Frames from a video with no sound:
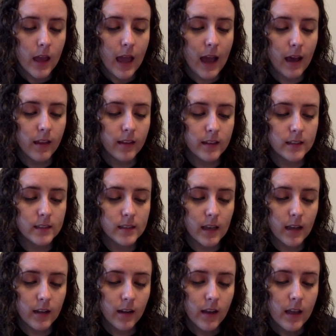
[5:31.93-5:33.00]
Alex
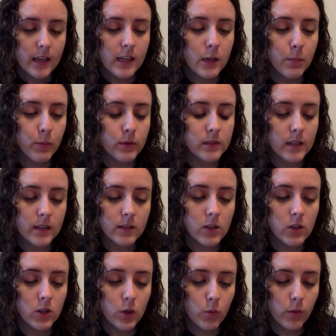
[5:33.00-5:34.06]
said. "He
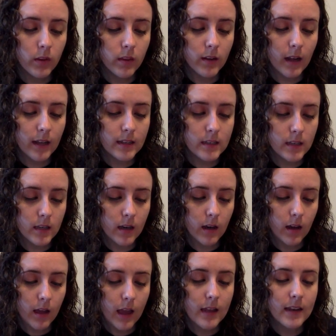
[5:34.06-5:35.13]
presented you with an
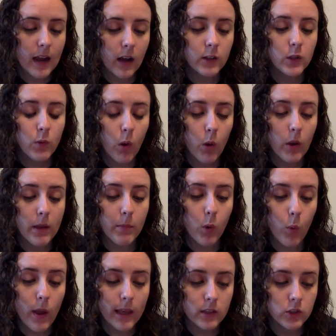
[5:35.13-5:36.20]
idea, and now you owe him a
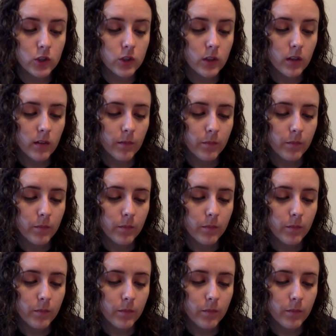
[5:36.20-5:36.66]
wish."